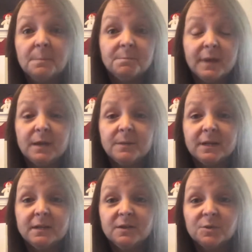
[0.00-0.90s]
Maybe
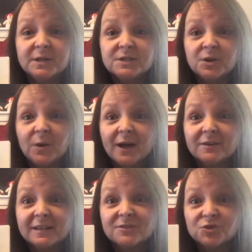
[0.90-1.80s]
you'll get to go out
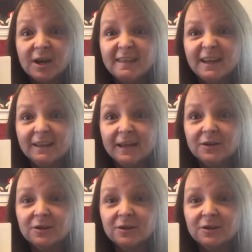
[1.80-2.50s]
and try that later.